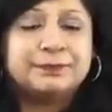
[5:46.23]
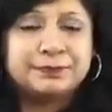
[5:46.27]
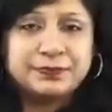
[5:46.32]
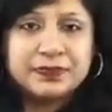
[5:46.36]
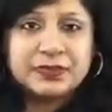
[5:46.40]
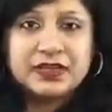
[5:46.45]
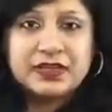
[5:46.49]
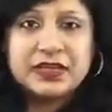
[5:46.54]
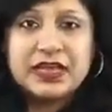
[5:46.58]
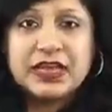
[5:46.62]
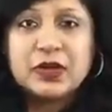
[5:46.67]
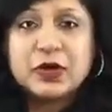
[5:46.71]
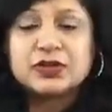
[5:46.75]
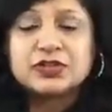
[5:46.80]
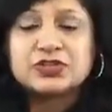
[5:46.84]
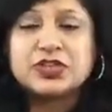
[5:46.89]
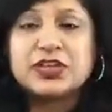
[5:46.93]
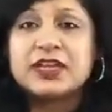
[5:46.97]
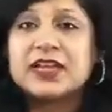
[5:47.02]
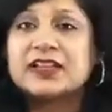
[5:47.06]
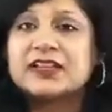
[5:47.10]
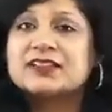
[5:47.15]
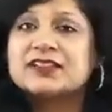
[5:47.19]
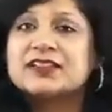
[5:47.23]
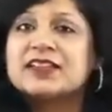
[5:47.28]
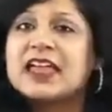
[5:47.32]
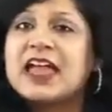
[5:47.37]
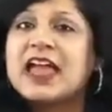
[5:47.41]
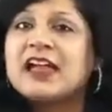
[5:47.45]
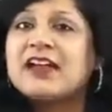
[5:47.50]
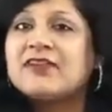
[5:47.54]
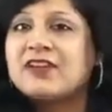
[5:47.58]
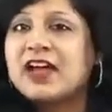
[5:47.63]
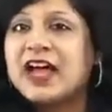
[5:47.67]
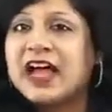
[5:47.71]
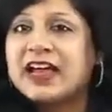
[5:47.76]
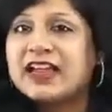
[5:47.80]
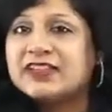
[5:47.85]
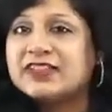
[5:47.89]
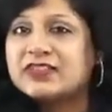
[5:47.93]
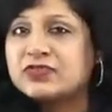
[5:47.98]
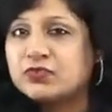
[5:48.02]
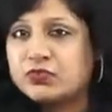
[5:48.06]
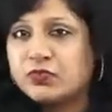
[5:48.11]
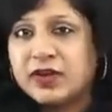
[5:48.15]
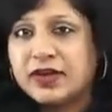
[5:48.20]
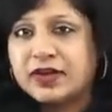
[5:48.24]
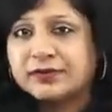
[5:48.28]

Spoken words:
He or she can say, I have an eye strain.